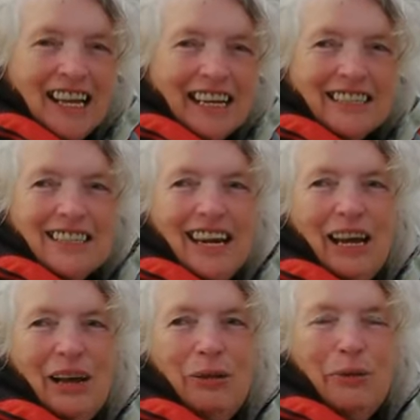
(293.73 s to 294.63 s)

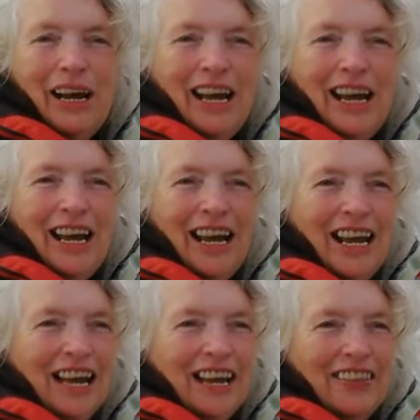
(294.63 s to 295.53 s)
So, uh,
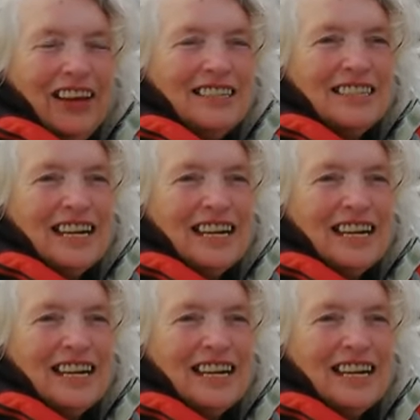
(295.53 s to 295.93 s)
that is